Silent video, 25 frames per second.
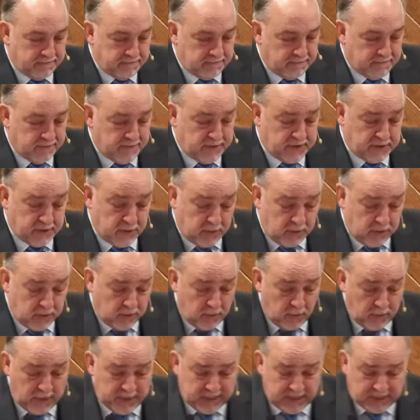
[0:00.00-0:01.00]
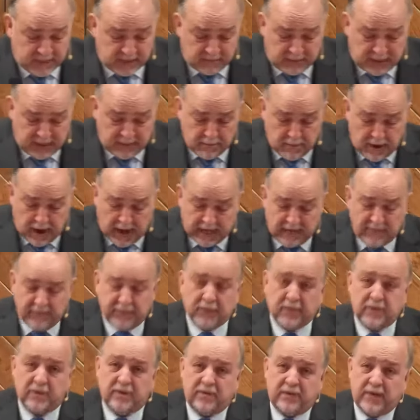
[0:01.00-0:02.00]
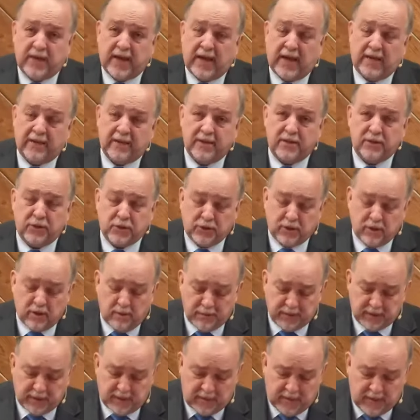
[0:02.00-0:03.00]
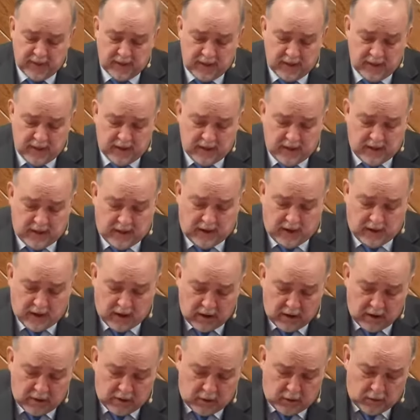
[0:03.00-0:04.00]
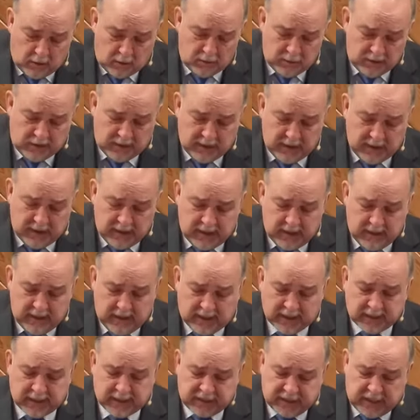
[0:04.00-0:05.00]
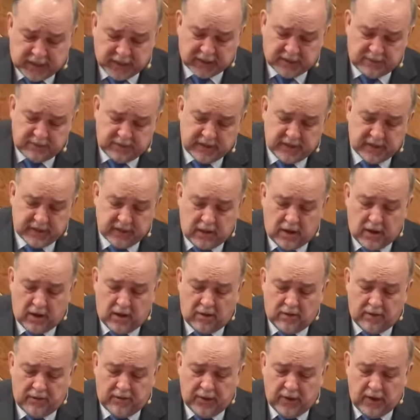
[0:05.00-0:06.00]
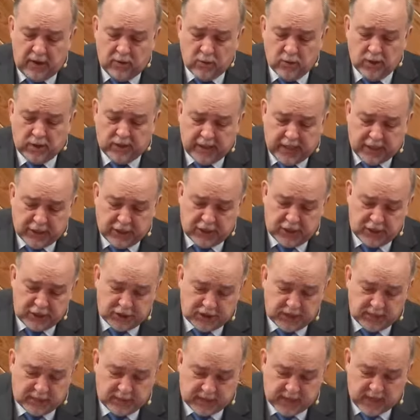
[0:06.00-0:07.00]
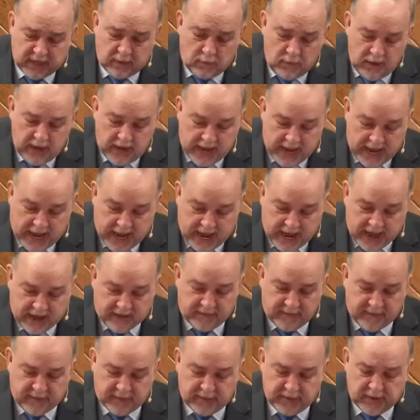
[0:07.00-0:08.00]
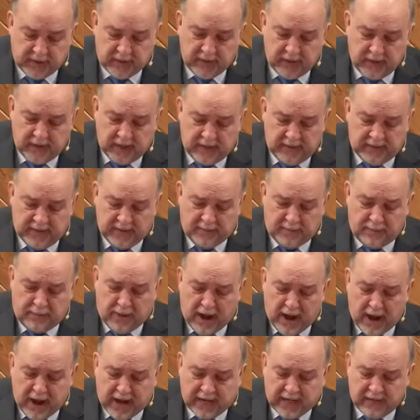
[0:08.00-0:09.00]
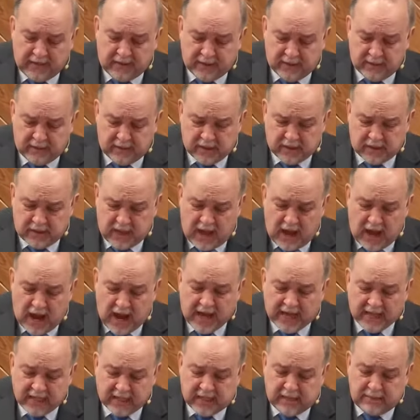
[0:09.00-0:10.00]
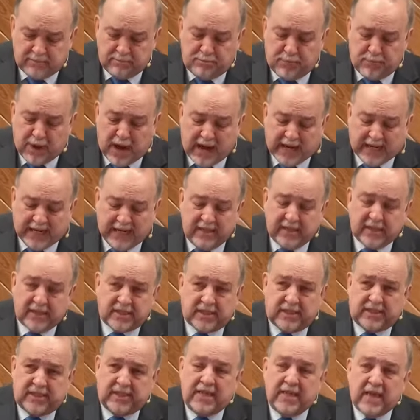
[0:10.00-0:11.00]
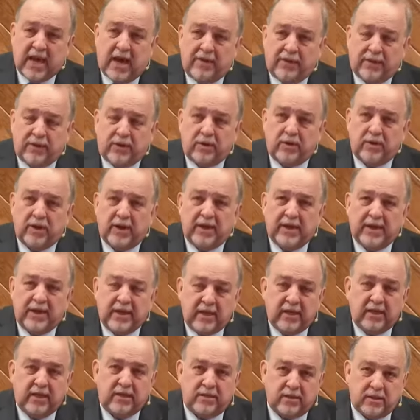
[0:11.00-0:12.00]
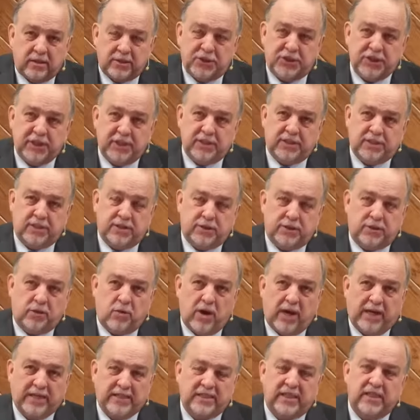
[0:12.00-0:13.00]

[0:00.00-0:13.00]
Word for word: And so we need to be mindful of that in terms of our own assessment of relationships that we have and the, the, bind, the, the ties that bind us together in Jesus Christ.